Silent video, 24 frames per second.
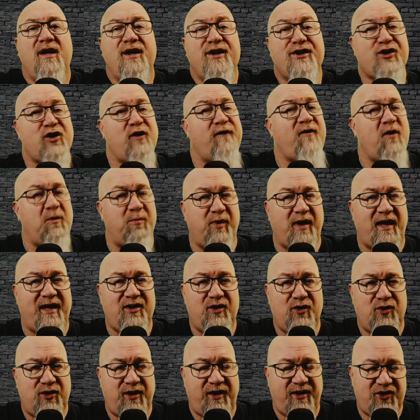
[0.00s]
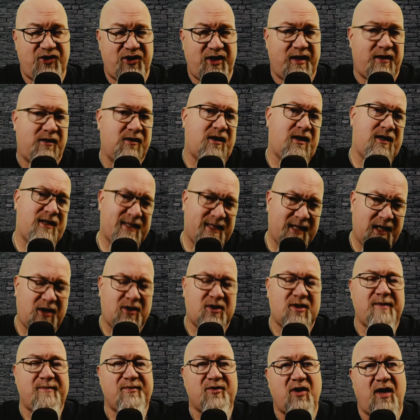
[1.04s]
So if you're brand new to the channel, consider
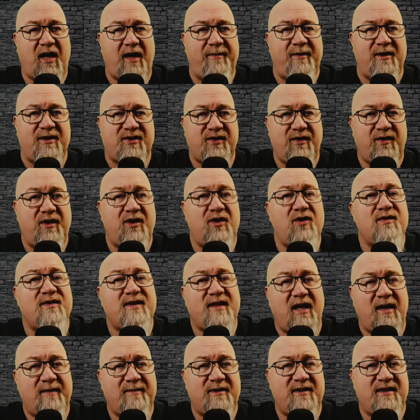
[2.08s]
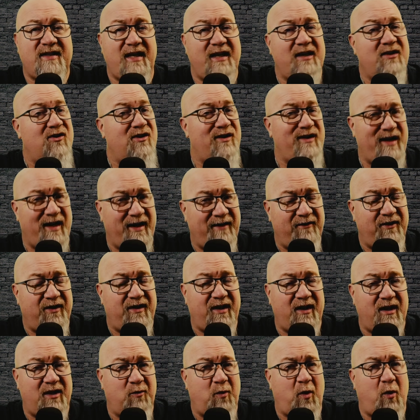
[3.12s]
subscribing so that you stay up to date on
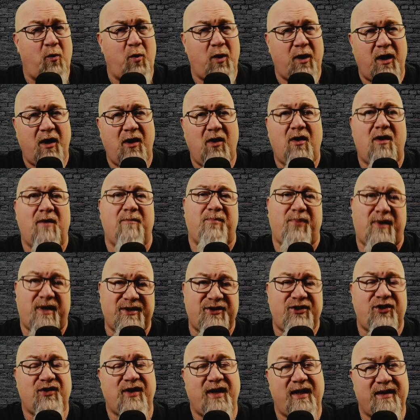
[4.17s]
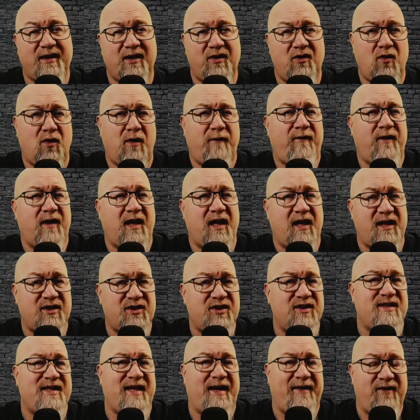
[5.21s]
everything that we're working on, plus you'll get the
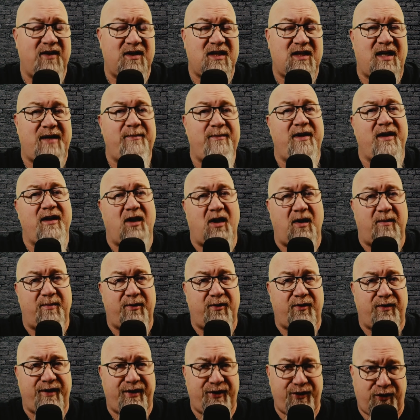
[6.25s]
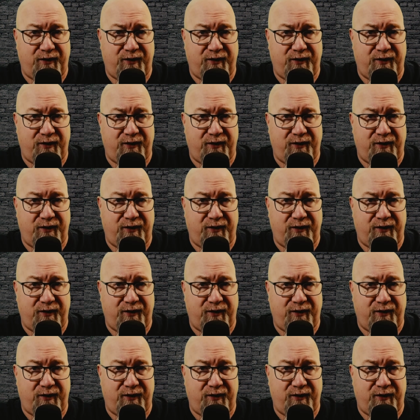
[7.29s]
notifications every time I upload a new